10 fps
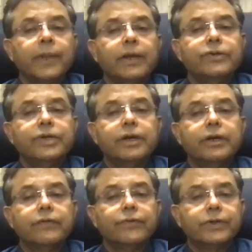Is there a
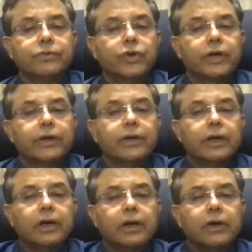difference? Okay.
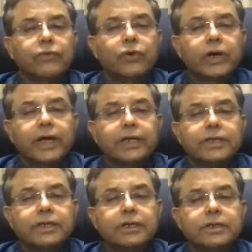For
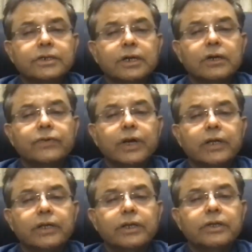accidental scar of,
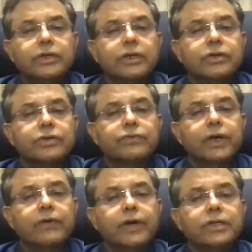I think we
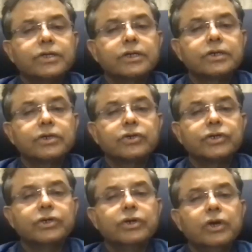have answered this
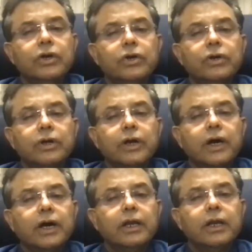question.
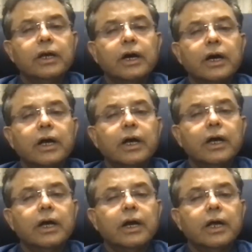
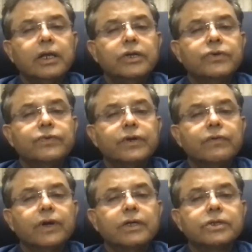Hyalase we
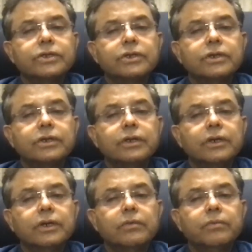have answered.
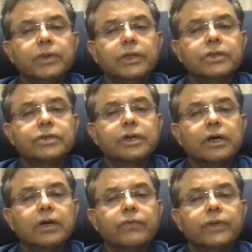Burn
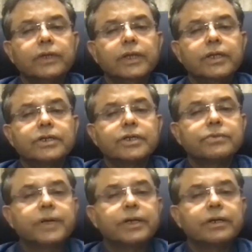scar with laser is
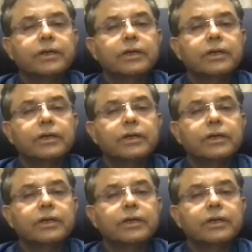better.